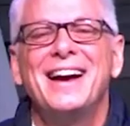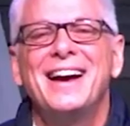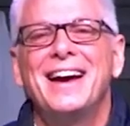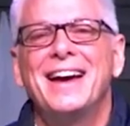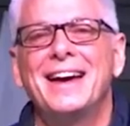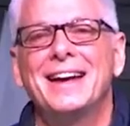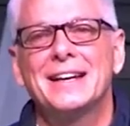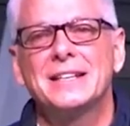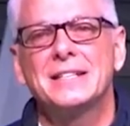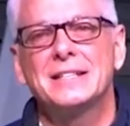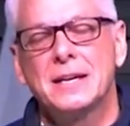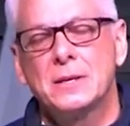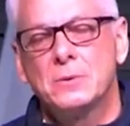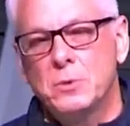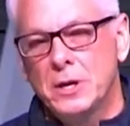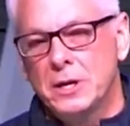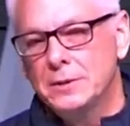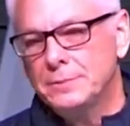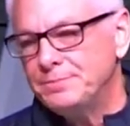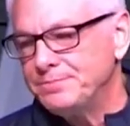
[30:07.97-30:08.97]
And I said,
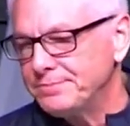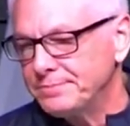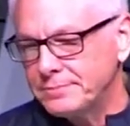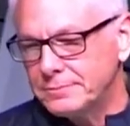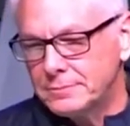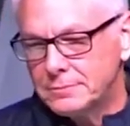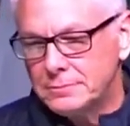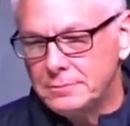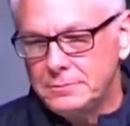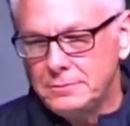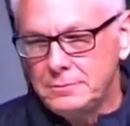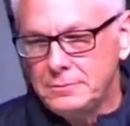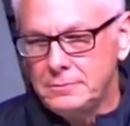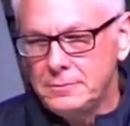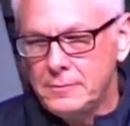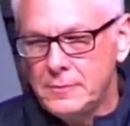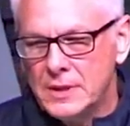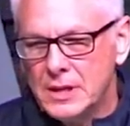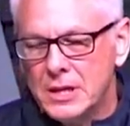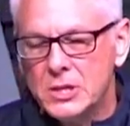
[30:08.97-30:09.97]
well,
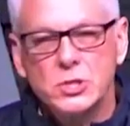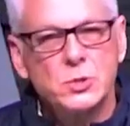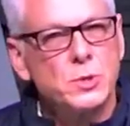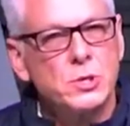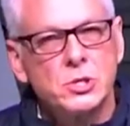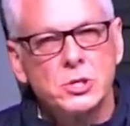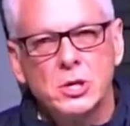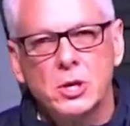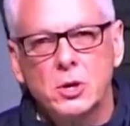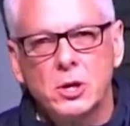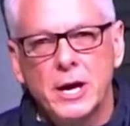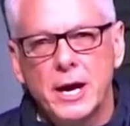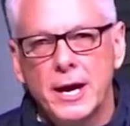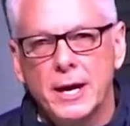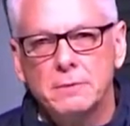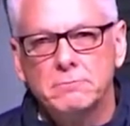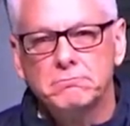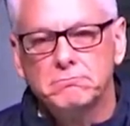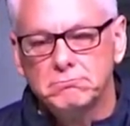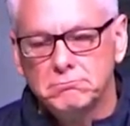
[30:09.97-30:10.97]
I just want you to know God